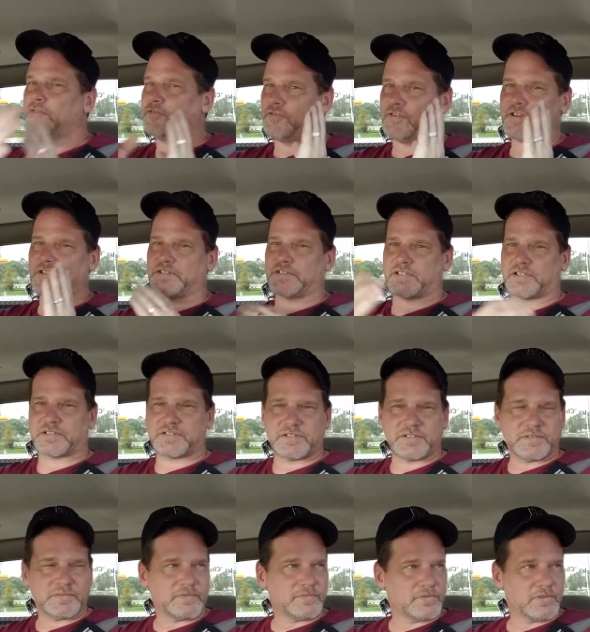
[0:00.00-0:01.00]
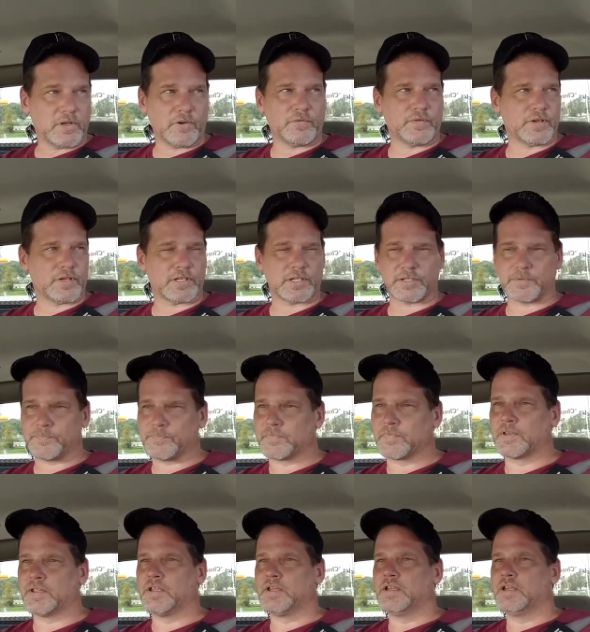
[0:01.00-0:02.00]
Physics. Go figure.
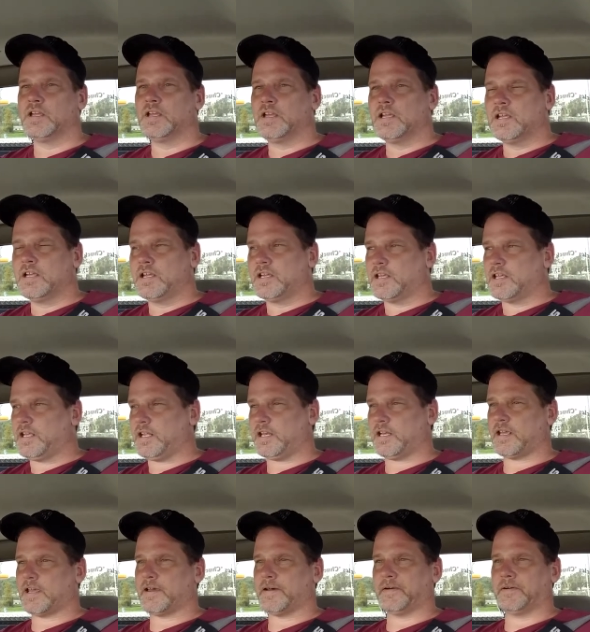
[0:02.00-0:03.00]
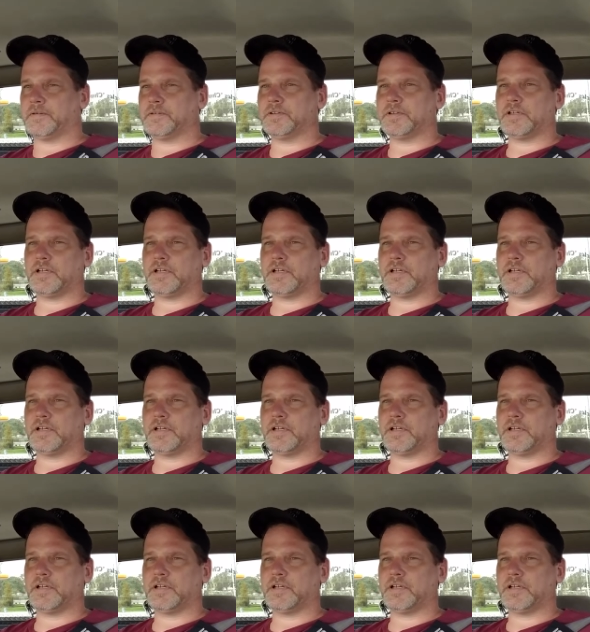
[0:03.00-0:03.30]
Anyhow,